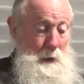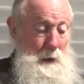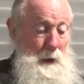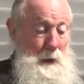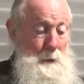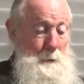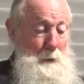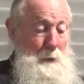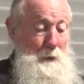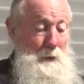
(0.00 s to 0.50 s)

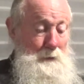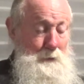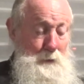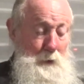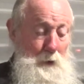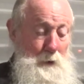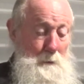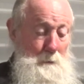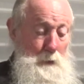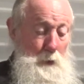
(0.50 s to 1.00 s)
Anyway, that's
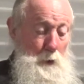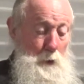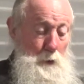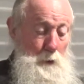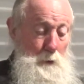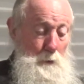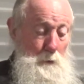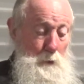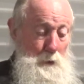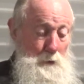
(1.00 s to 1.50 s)
not
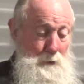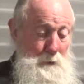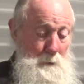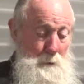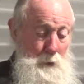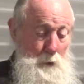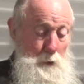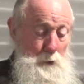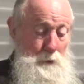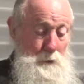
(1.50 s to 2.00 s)
important. What's
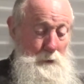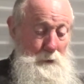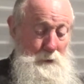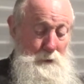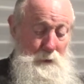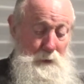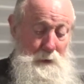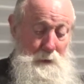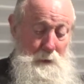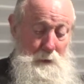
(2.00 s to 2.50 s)
important is
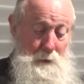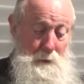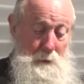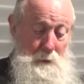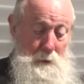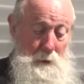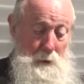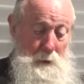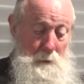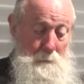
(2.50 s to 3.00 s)
St.
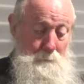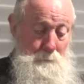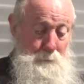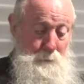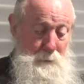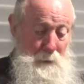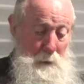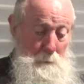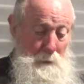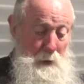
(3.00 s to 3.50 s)

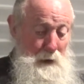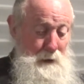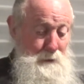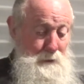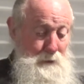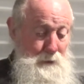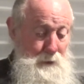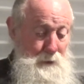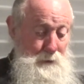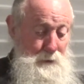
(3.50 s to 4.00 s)

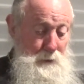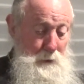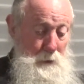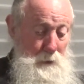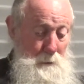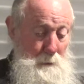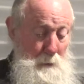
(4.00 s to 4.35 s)
Paisios, Elder